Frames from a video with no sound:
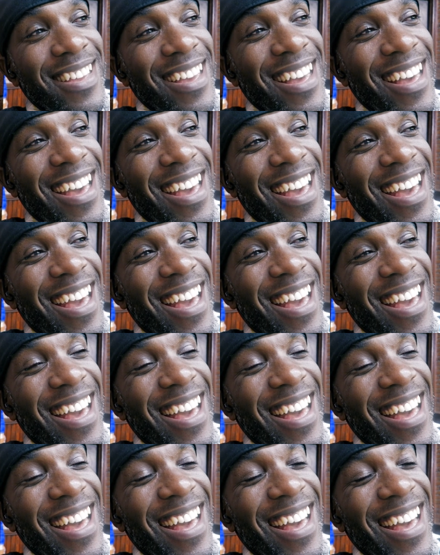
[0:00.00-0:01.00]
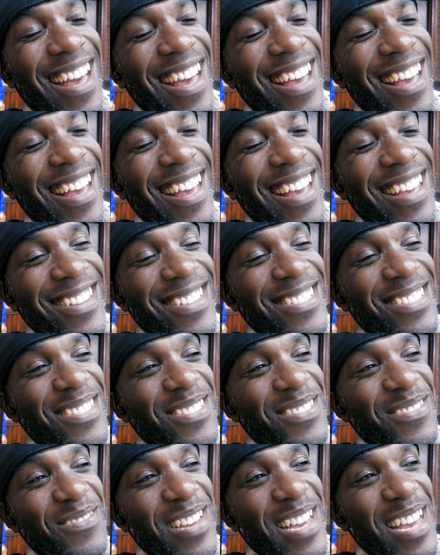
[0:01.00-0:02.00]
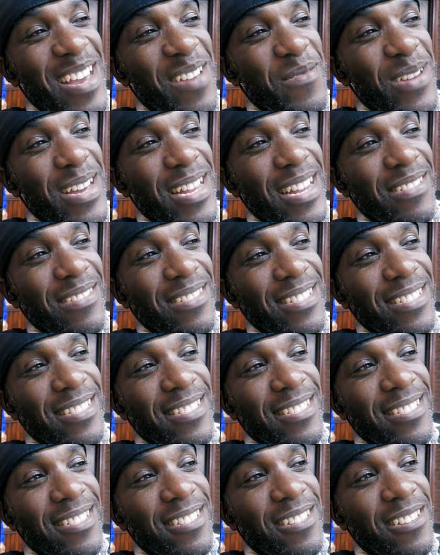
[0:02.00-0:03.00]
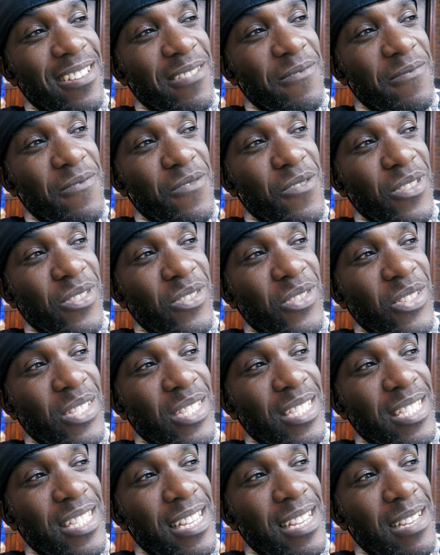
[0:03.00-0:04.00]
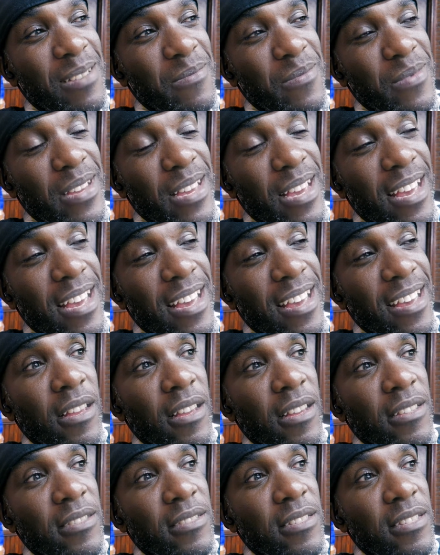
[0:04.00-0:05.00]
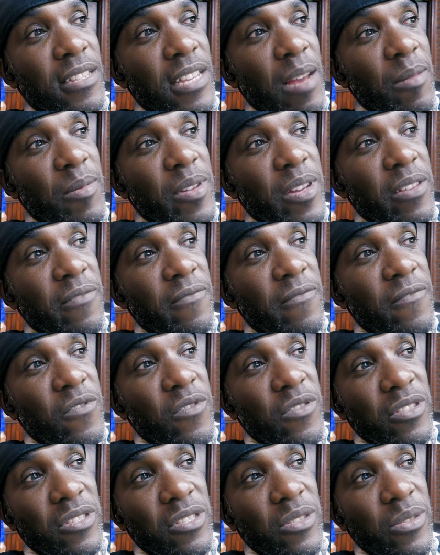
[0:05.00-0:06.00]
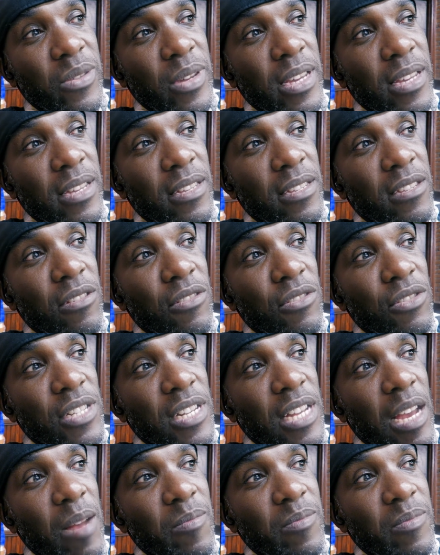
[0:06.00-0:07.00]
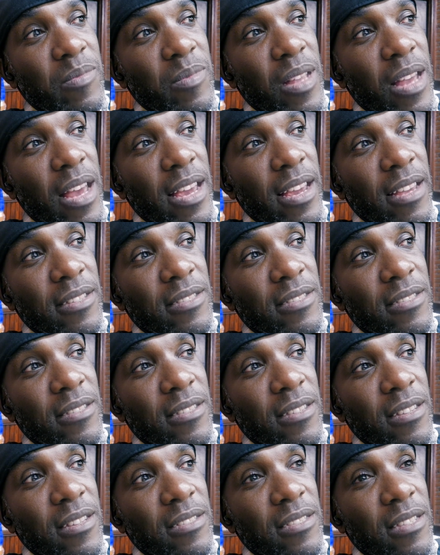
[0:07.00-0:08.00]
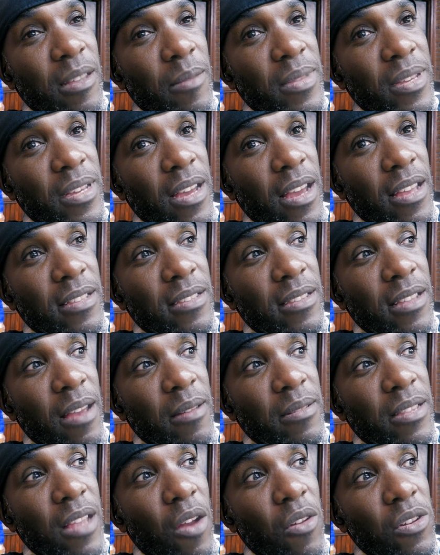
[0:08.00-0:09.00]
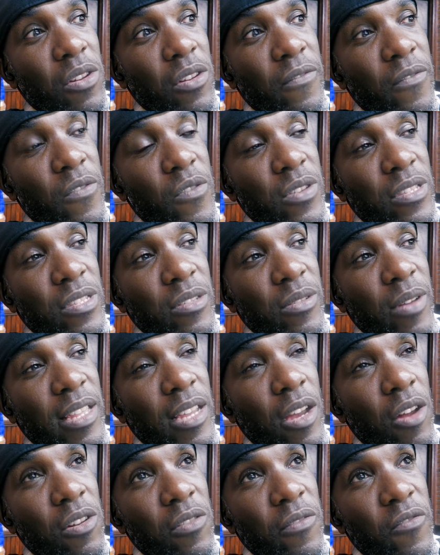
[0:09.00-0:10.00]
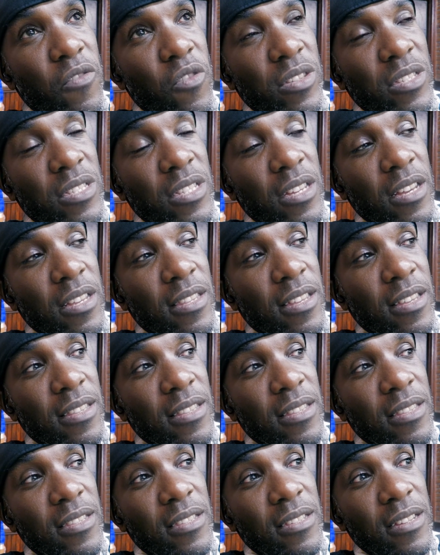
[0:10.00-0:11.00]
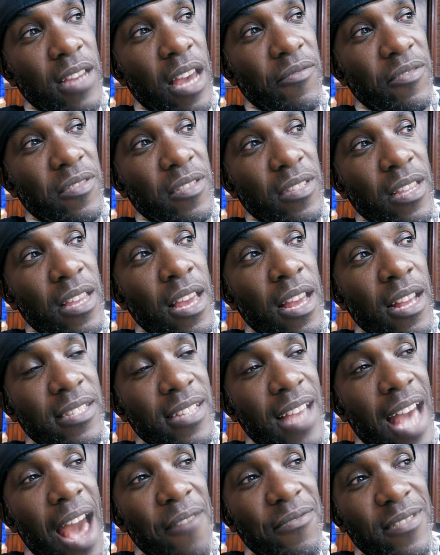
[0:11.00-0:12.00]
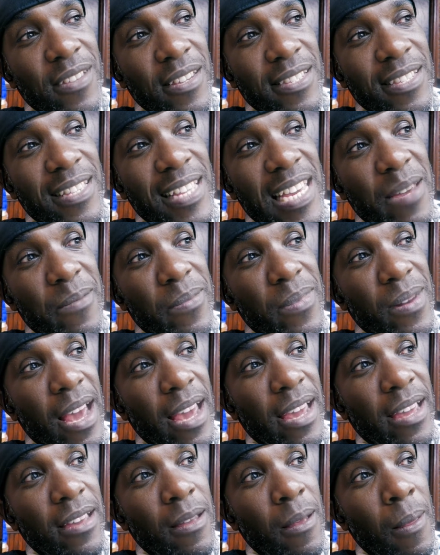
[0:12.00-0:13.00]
I swear, man, I'm just looking forward to sleep. Yeah. Today I'm looking forward to it. Usually I'm like it's something I don't look forward to. I don't look forward to have to sleep. Like,